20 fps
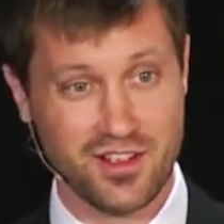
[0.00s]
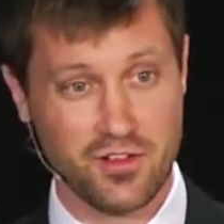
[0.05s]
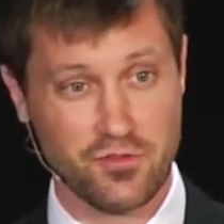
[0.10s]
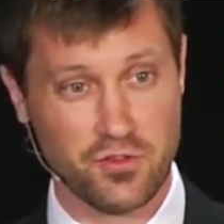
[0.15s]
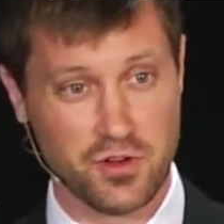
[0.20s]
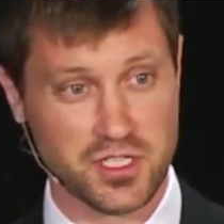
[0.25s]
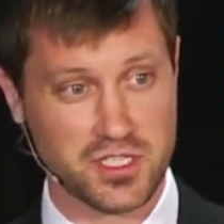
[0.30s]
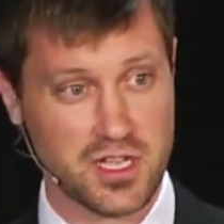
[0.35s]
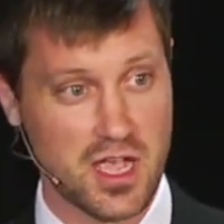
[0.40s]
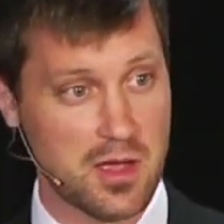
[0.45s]
for
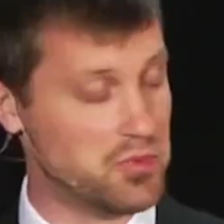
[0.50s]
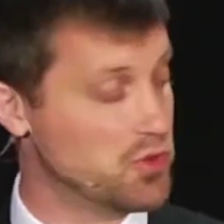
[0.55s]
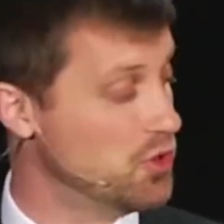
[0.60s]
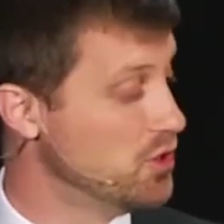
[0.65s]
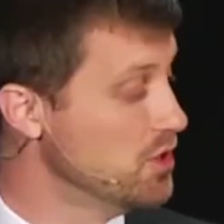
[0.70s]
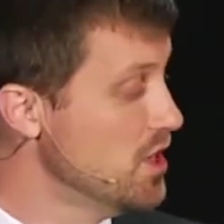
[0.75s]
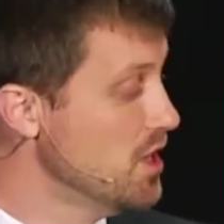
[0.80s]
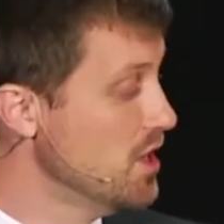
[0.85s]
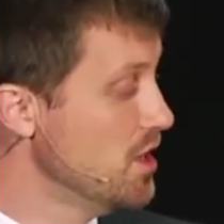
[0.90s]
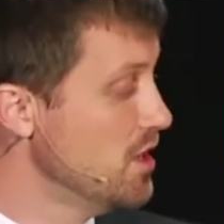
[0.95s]

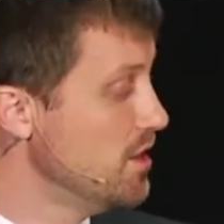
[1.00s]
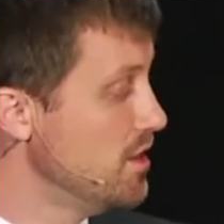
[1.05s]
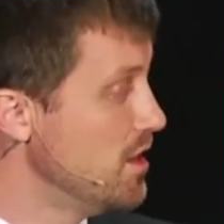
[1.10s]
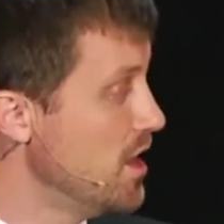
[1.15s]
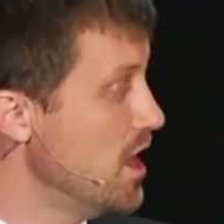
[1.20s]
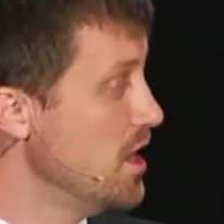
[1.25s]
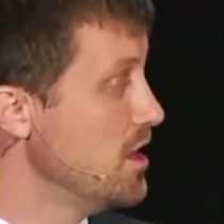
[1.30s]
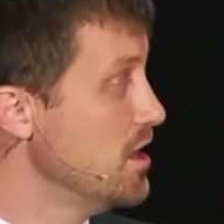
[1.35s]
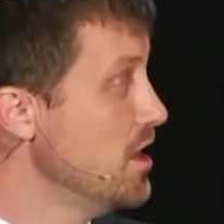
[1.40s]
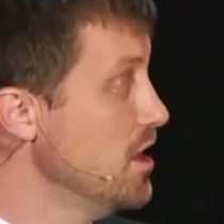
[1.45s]
example,
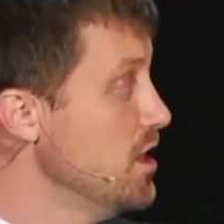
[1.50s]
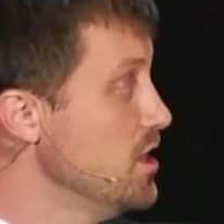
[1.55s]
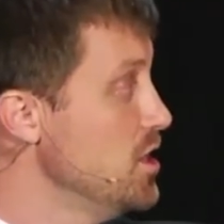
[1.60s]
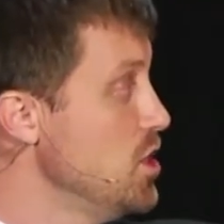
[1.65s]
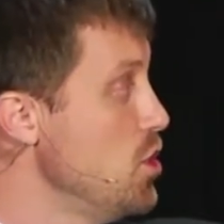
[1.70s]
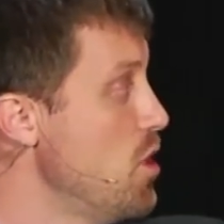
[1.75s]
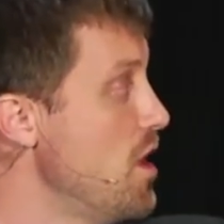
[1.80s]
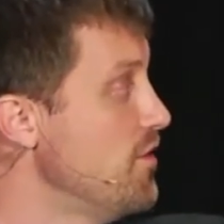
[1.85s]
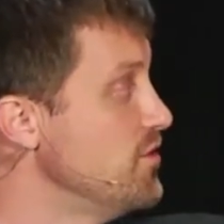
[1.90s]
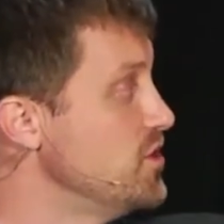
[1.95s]
then
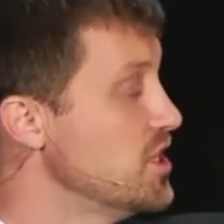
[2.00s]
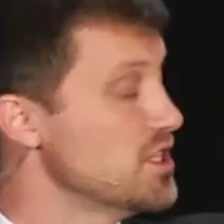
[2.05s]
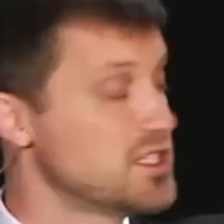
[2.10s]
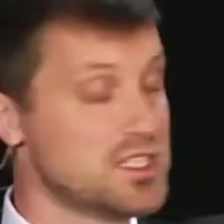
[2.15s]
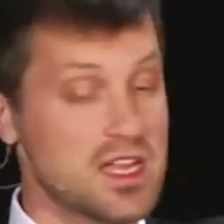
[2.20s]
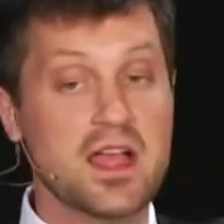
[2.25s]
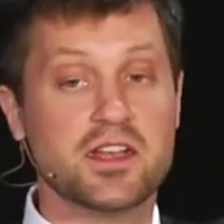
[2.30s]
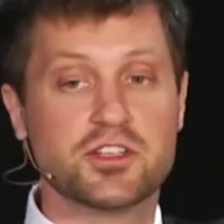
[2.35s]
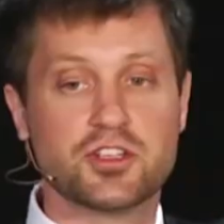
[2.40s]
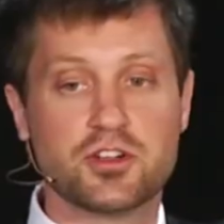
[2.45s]
you have just
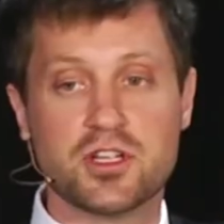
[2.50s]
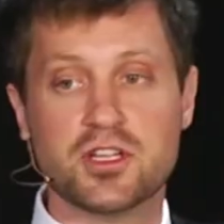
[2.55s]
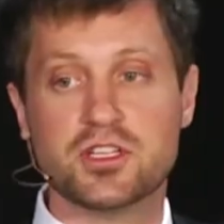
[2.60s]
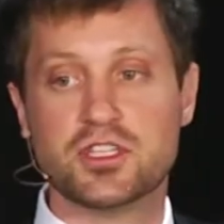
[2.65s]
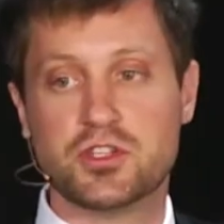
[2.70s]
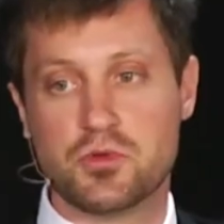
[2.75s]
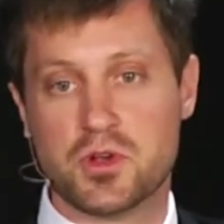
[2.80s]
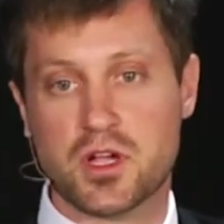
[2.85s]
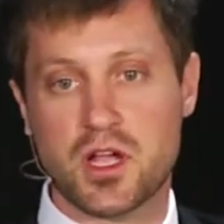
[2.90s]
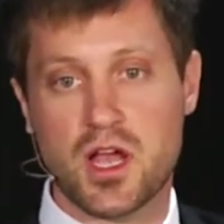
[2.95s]
entered
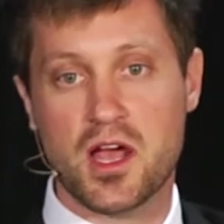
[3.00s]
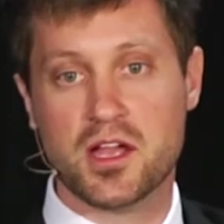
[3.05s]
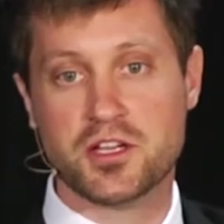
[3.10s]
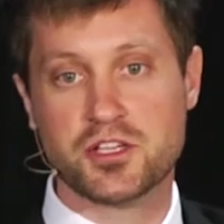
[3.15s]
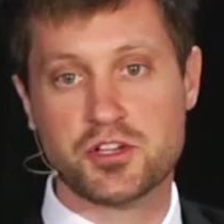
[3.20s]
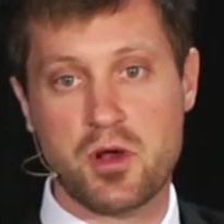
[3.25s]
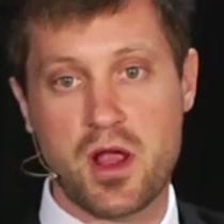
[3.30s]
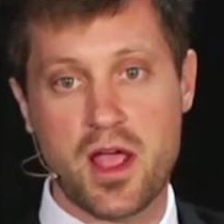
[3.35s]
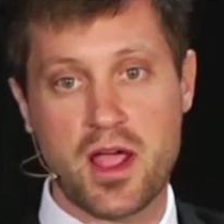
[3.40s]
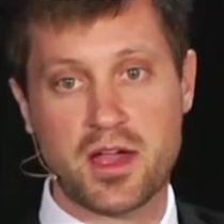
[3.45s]
into a
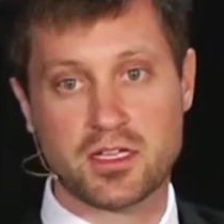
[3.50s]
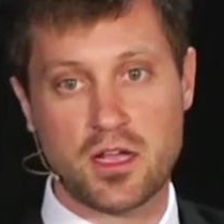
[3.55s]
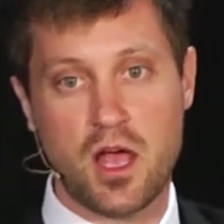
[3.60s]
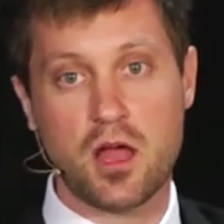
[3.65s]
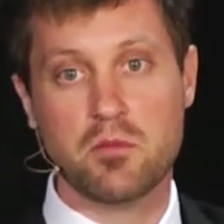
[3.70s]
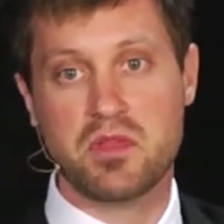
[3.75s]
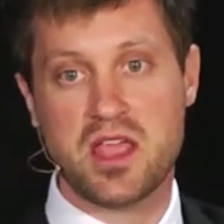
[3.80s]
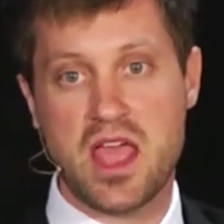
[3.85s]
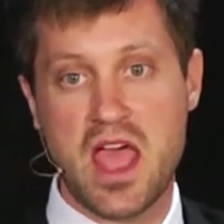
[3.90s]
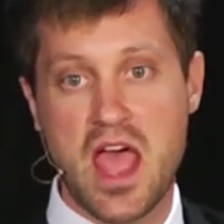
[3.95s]
contract
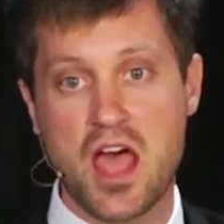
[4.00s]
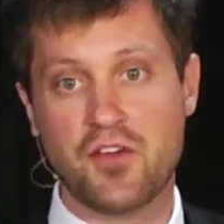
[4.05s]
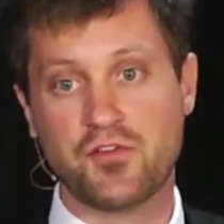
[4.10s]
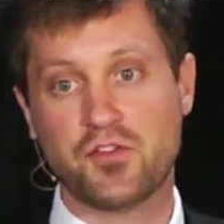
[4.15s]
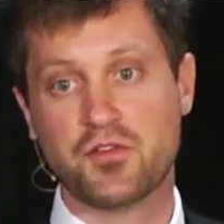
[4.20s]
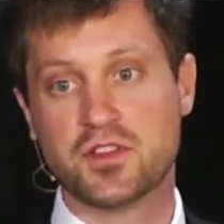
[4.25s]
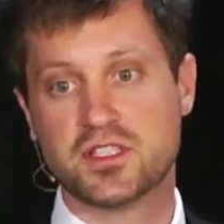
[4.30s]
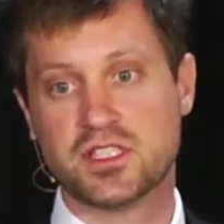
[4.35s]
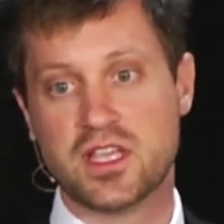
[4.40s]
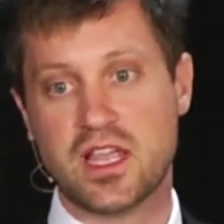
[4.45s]
on behalf
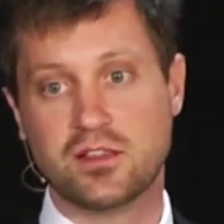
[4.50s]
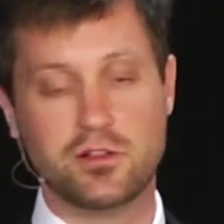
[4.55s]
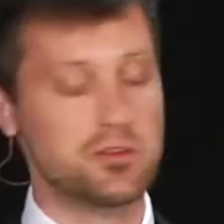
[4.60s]
of the St.